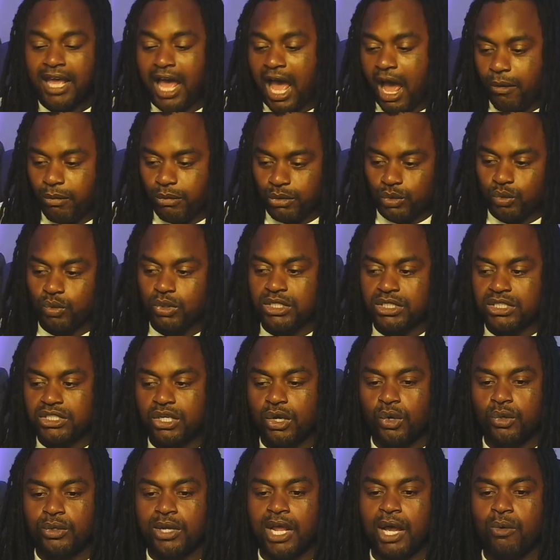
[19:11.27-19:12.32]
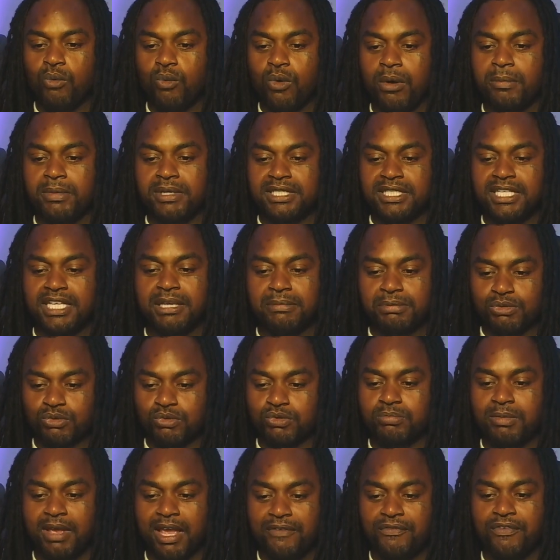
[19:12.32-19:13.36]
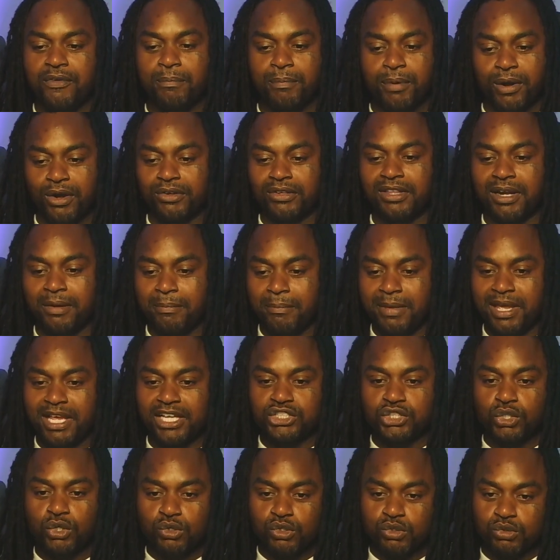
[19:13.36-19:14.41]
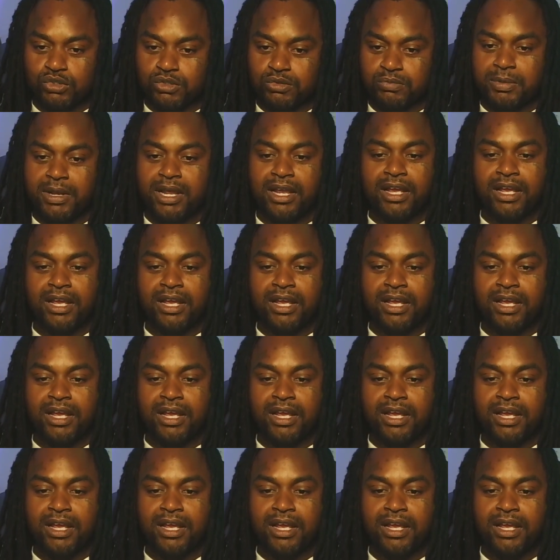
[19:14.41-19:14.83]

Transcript: I was once told that a woman's hips was made for birth and a man's shoulders was